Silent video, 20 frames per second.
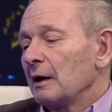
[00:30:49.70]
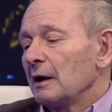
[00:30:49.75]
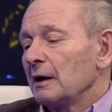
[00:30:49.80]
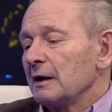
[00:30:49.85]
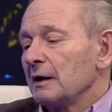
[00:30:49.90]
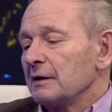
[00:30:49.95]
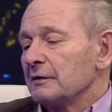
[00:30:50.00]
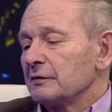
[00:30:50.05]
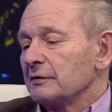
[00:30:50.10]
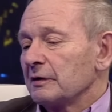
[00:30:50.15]

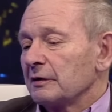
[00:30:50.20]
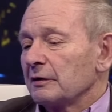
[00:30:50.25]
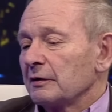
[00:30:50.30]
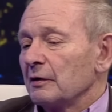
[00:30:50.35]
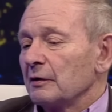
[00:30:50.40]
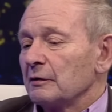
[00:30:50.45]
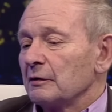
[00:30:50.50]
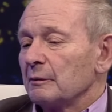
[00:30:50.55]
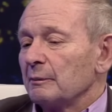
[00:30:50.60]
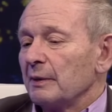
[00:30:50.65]
Is it
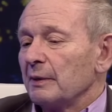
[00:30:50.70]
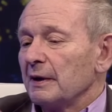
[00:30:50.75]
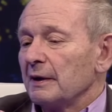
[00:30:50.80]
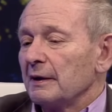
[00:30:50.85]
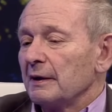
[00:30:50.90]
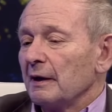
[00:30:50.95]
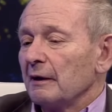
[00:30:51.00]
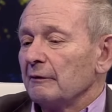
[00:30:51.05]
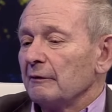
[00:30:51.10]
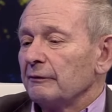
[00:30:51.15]
going to be
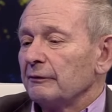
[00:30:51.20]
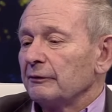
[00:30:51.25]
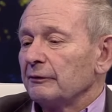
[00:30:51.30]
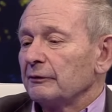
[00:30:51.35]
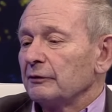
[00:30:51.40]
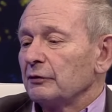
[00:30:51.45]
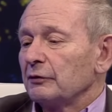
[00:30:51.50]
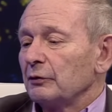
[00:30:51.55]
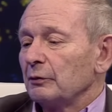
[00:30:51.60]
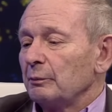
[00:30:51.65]
enough
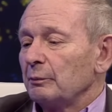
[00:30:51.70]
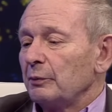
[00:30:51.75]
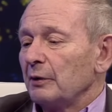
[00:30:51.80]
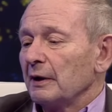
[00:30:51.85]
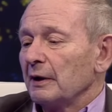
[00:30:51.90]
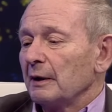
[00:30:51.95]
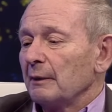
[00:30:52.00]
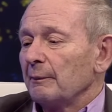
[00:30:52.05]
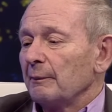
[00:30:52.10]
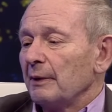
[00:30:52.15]
to
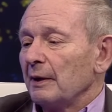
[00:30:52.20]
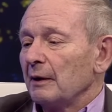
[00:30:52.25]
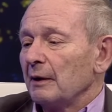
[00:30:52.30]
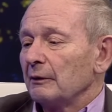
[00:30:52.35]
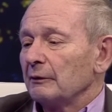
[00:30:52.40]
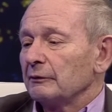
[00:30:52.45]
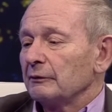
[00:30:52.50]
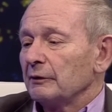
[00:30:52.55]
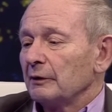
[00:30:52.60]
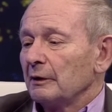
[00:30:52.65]
bring
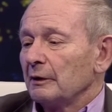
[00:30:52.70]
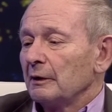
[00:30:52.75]
about